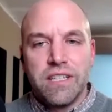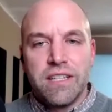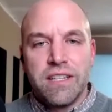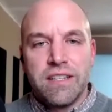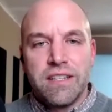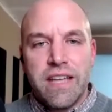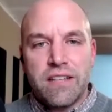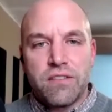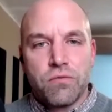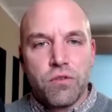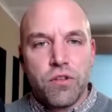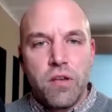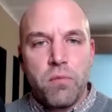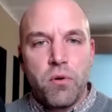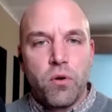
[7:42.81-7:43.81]
And that's
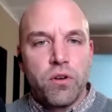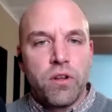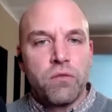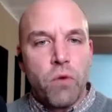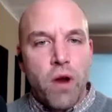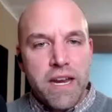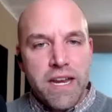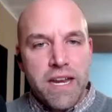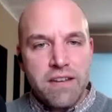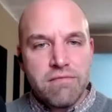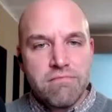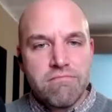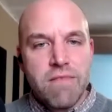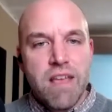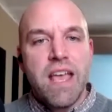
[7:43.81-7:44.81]
really important in
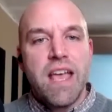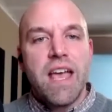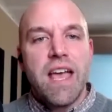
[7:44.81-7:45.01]
writing